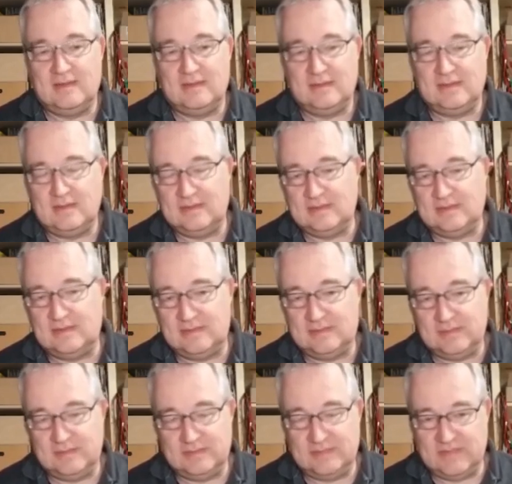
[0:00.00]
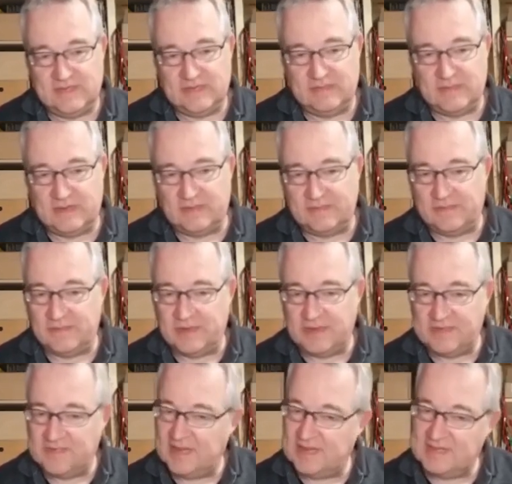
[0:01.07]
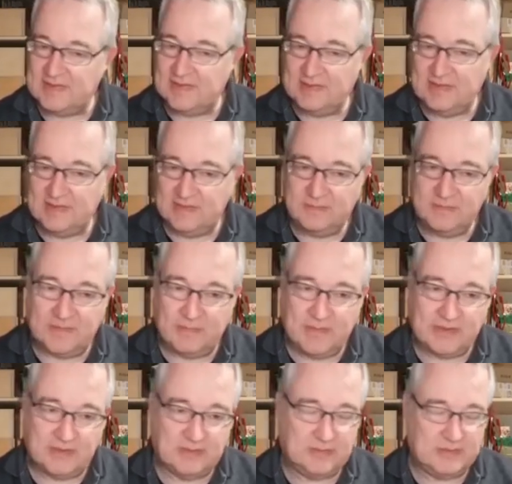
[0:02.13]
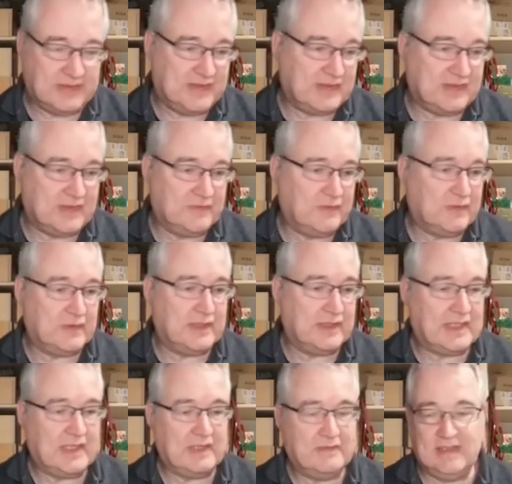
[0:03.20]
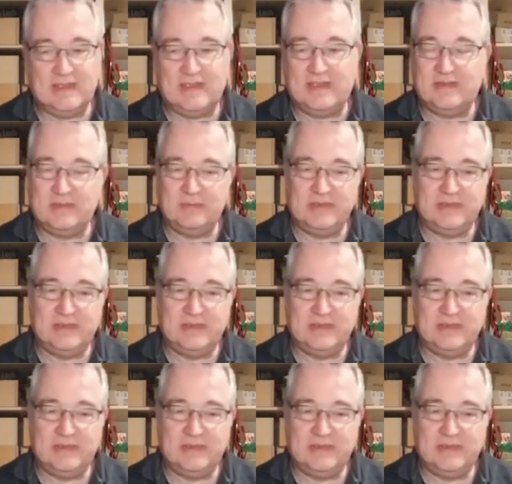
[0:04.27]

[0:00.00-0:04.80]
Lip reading: One of the first things I did with my Commodore 64, I gave it an IEEE